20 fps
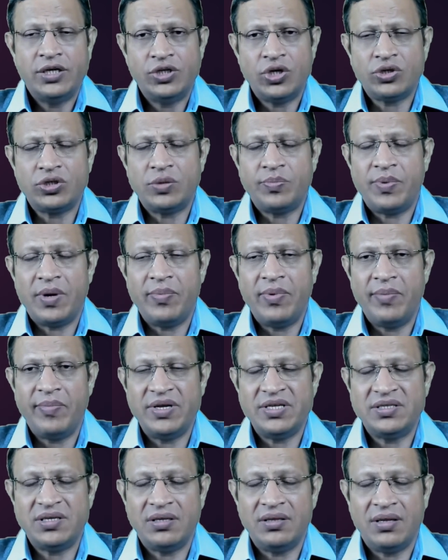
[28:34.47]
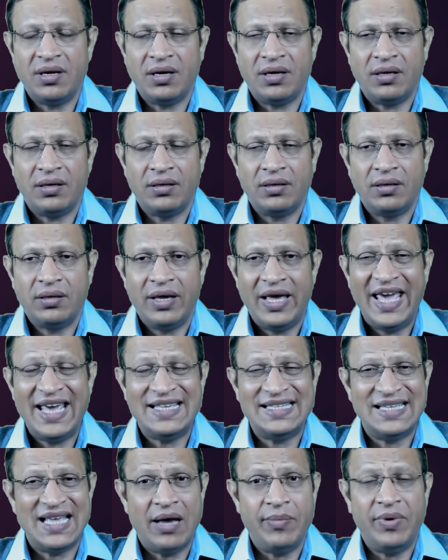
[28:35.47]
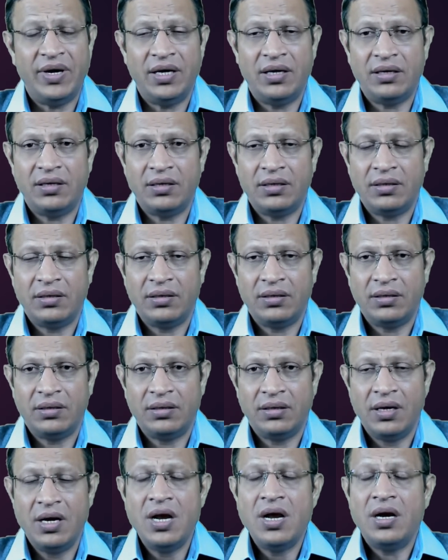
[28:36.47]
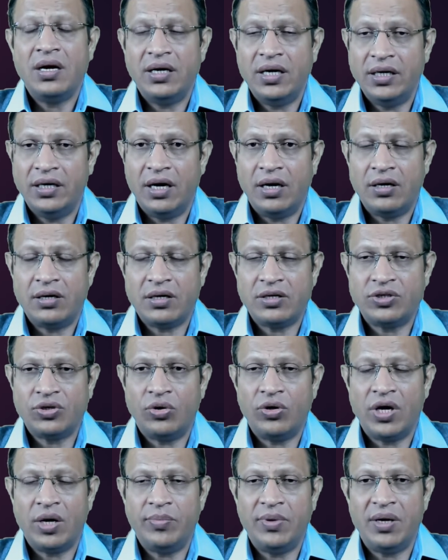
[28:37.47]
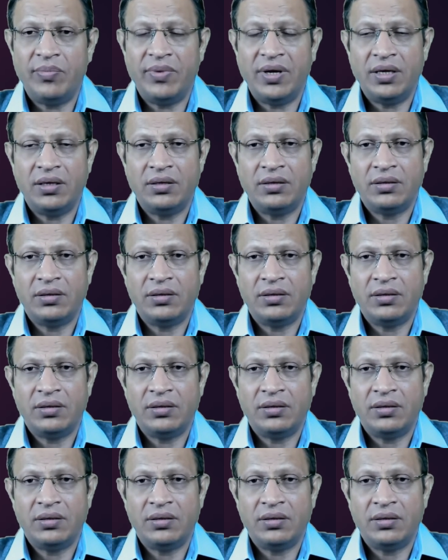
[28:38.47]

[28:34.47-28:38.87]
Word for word: dr prabha manchanda examined her did ultrasound abdomen